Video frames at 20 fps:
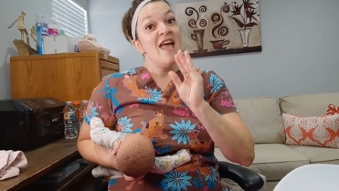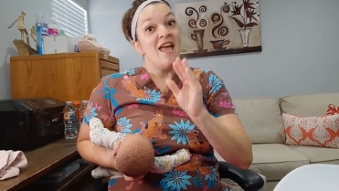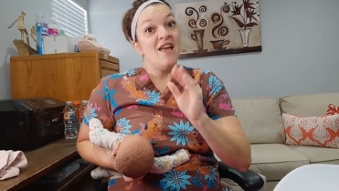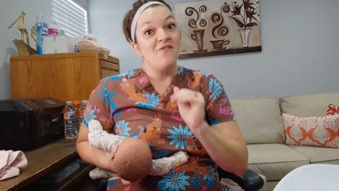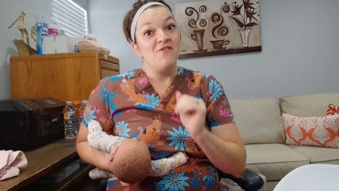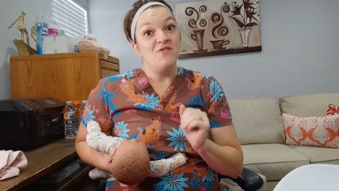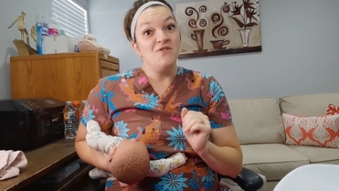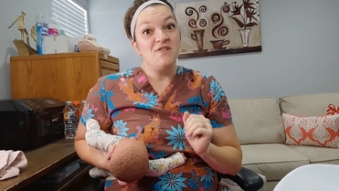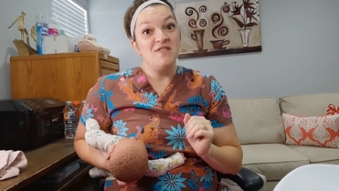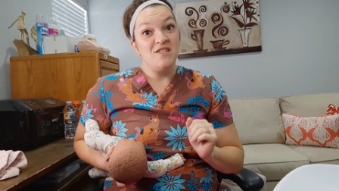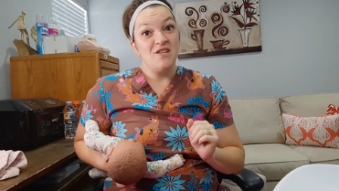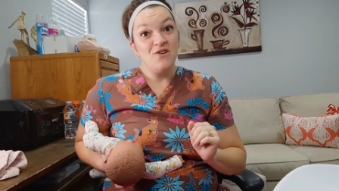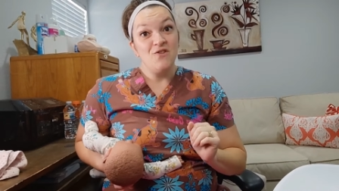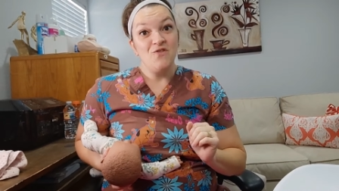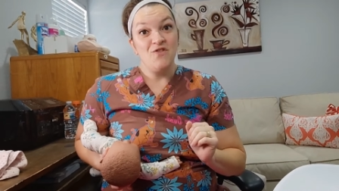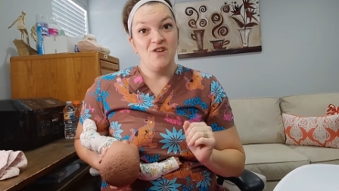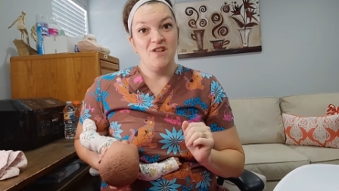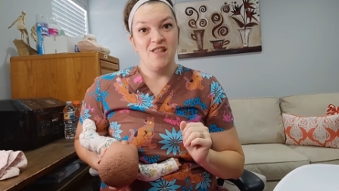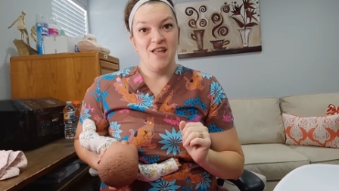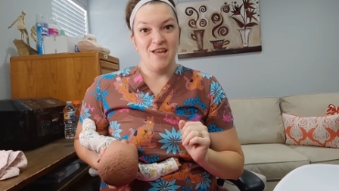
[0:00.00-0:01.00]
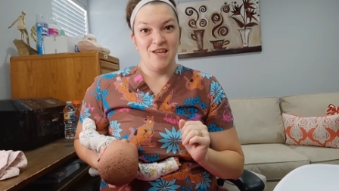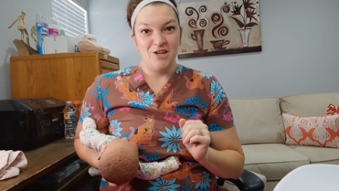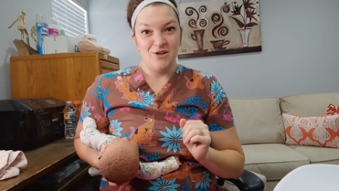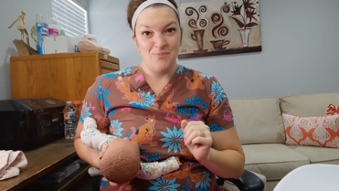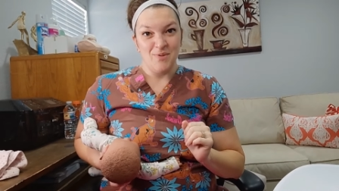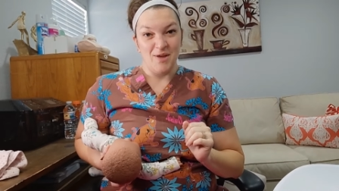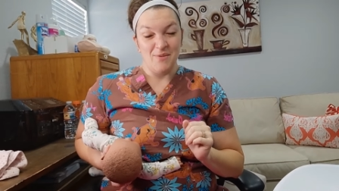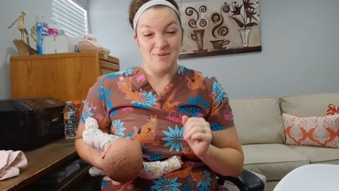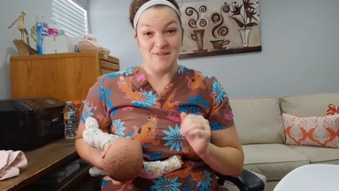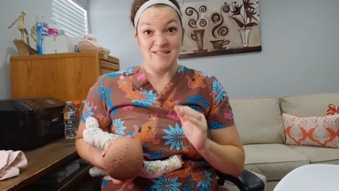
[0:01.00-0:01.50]
If you still feel like your
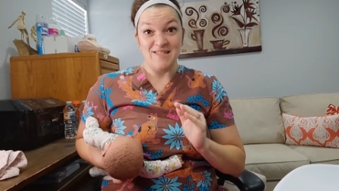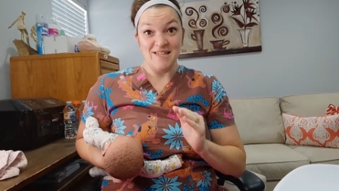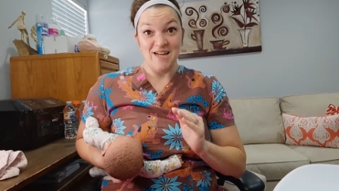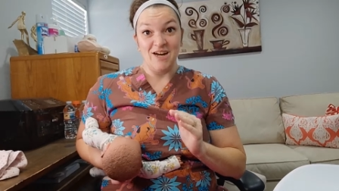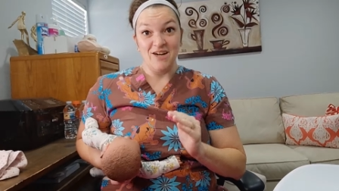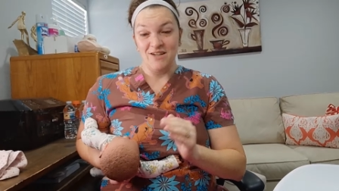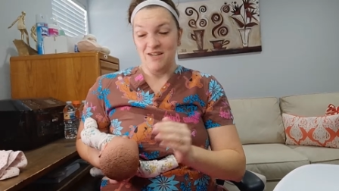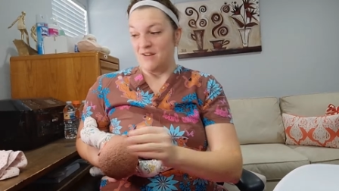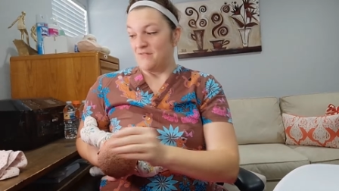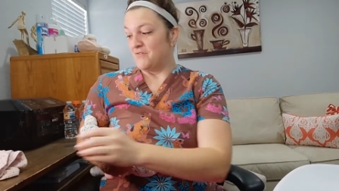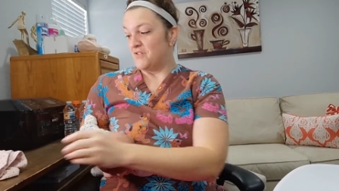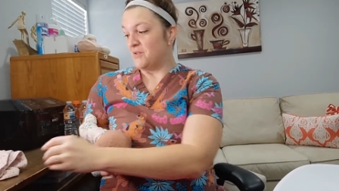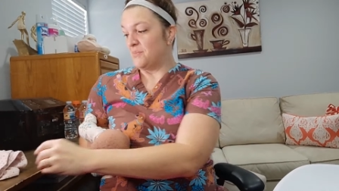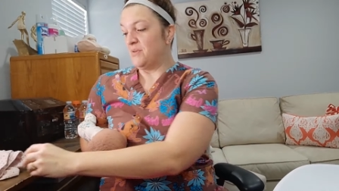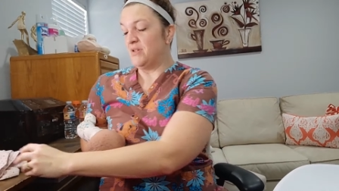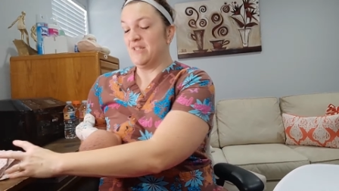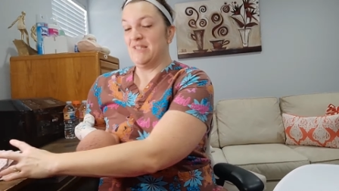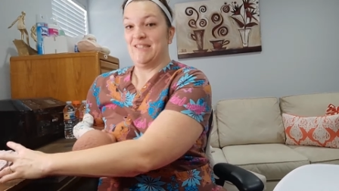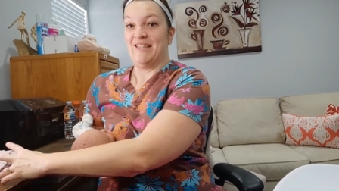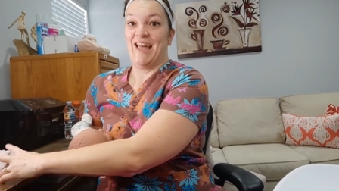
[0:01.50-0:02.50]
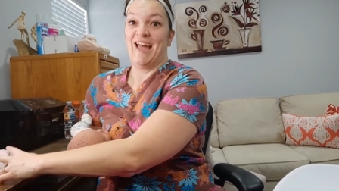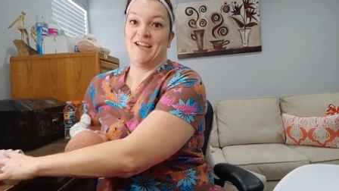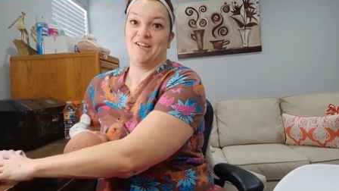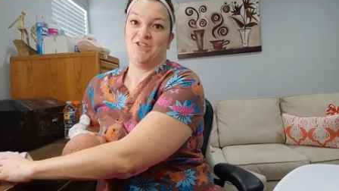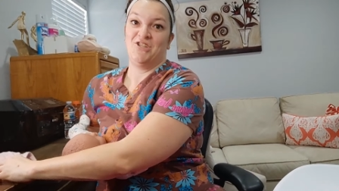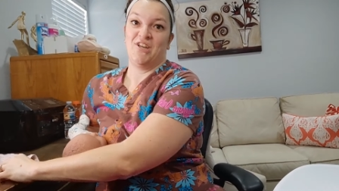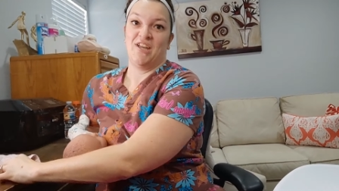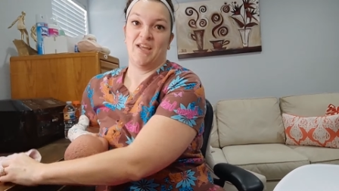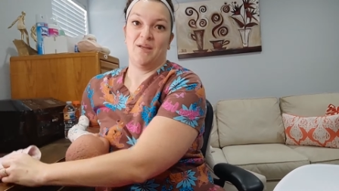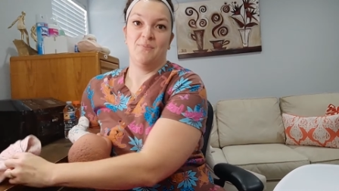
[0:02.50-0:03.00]
baby's not comfortable in
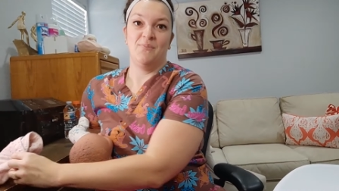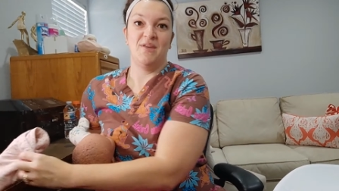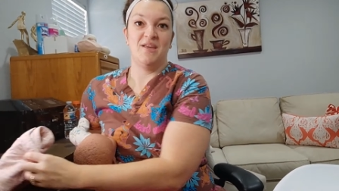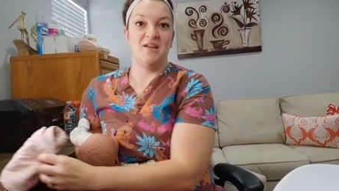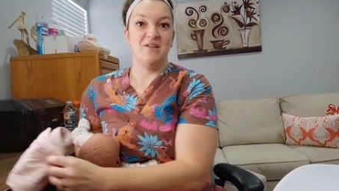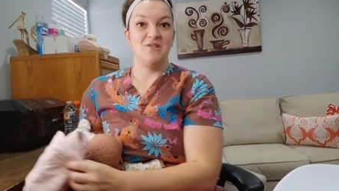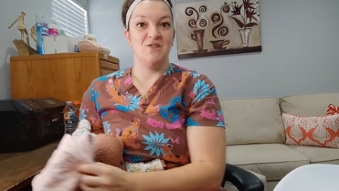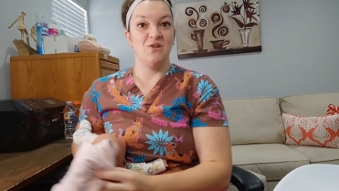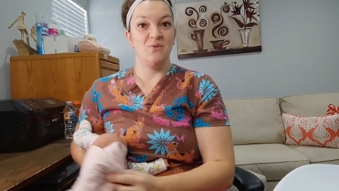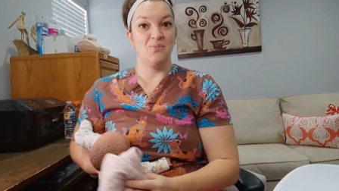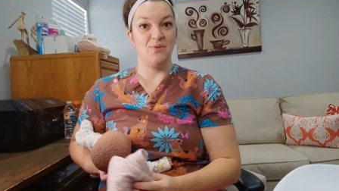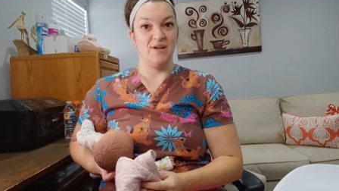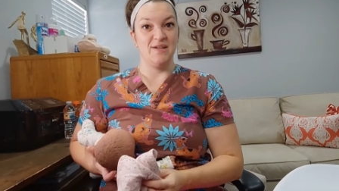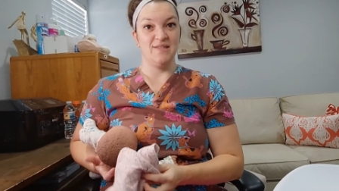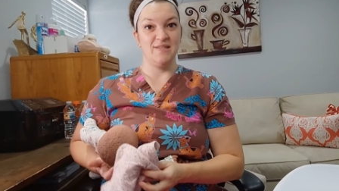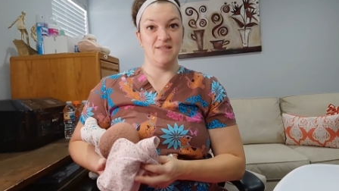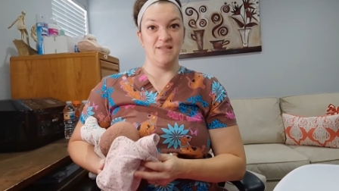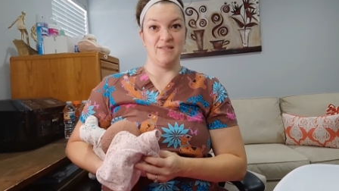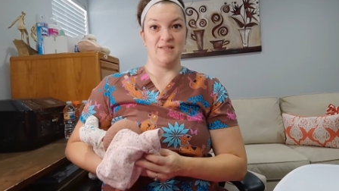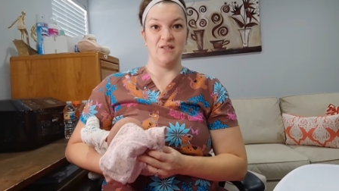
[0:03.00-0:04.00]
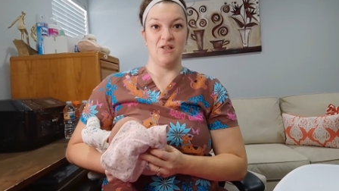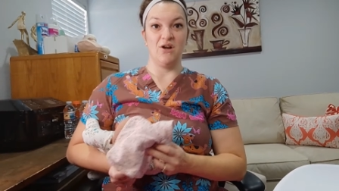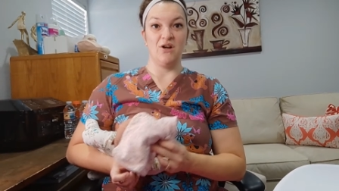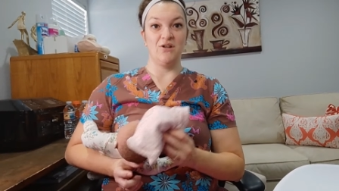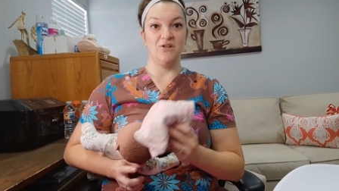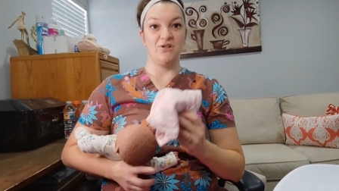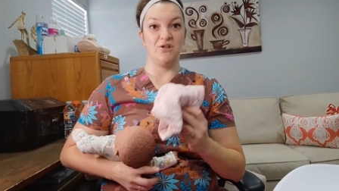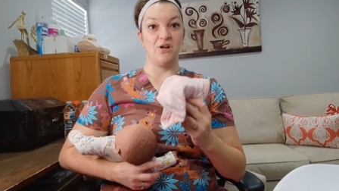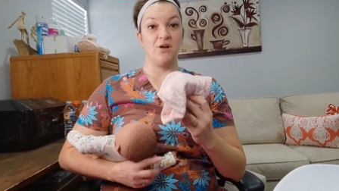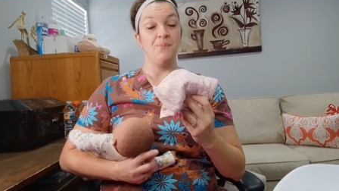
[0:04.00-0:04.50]
latching because your breast is
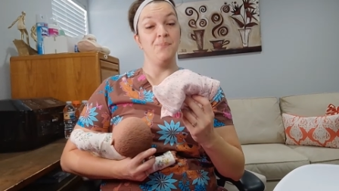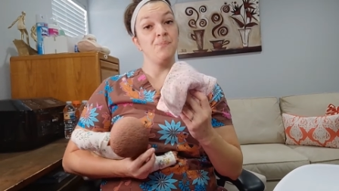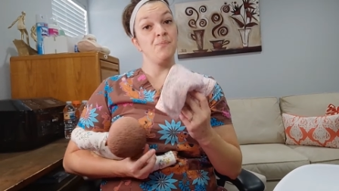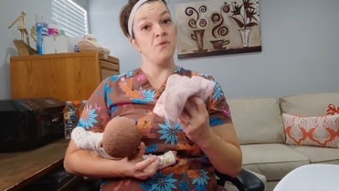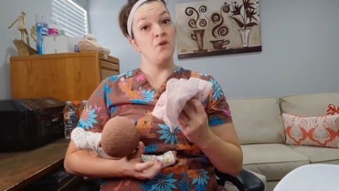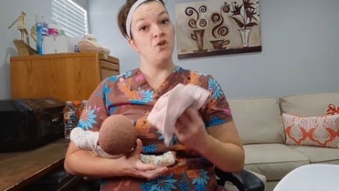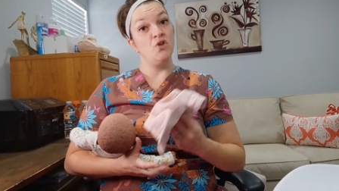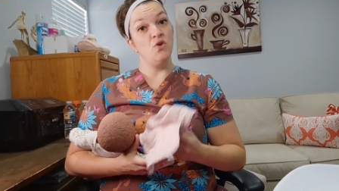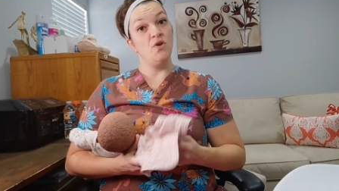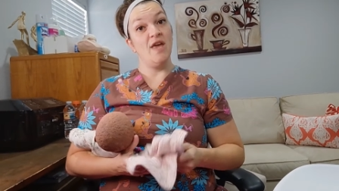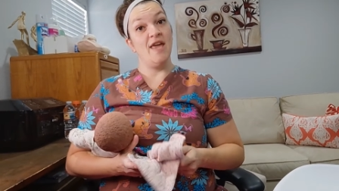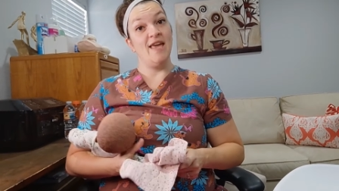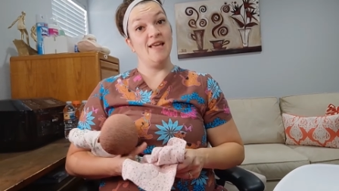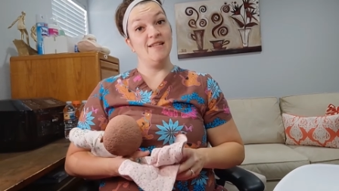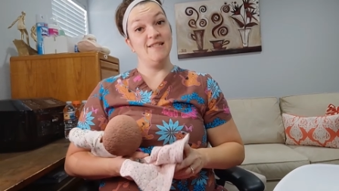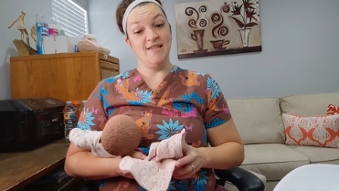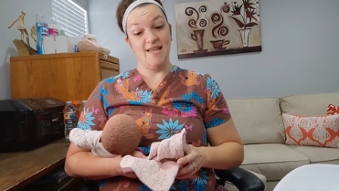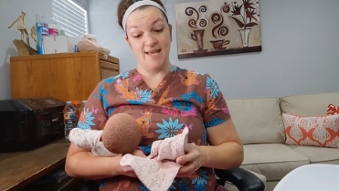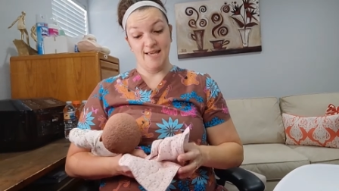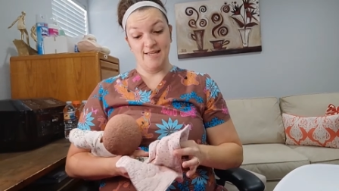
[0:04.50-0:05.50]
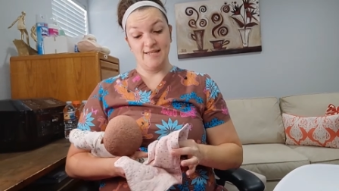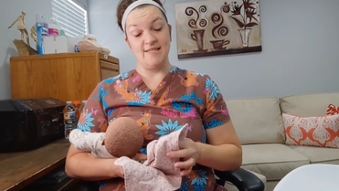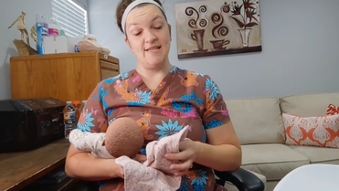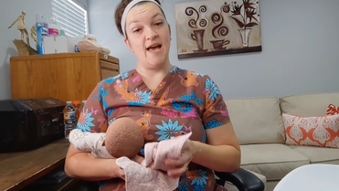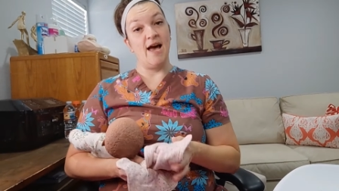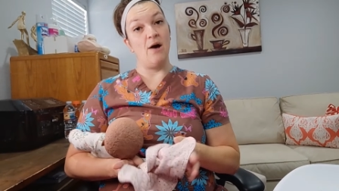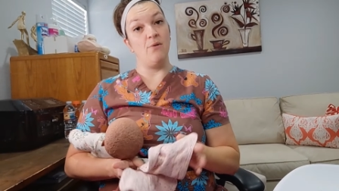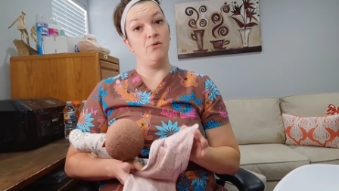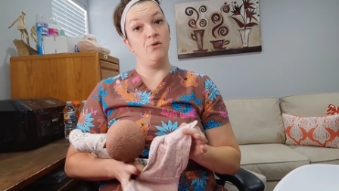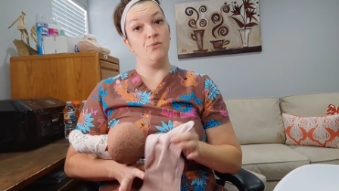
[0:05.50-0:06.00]
larger, you can take a
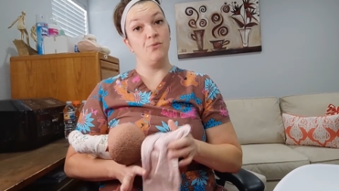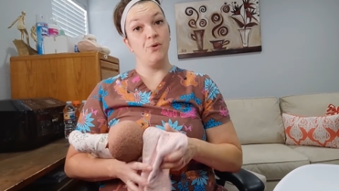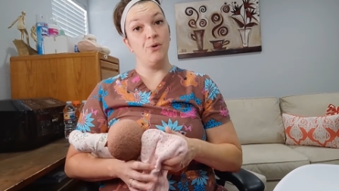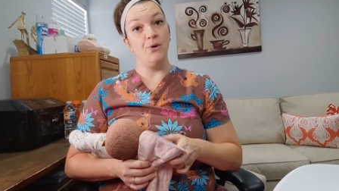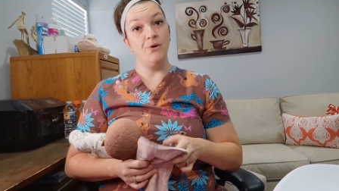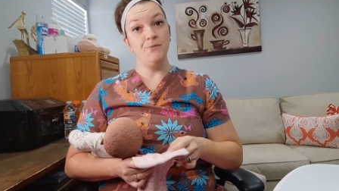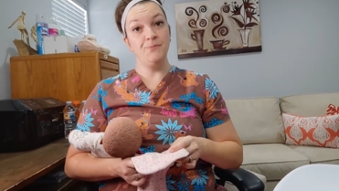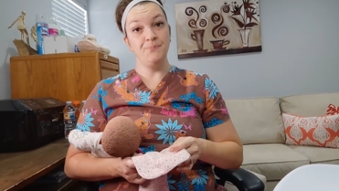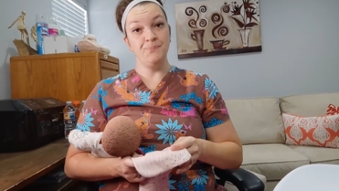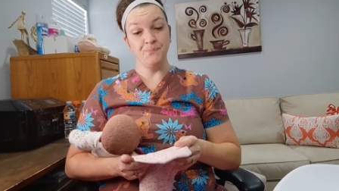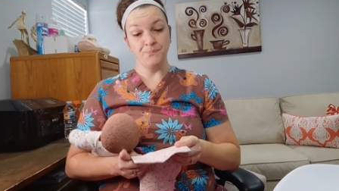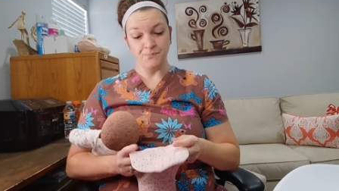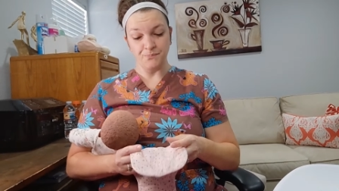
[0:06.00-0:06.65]
towel roll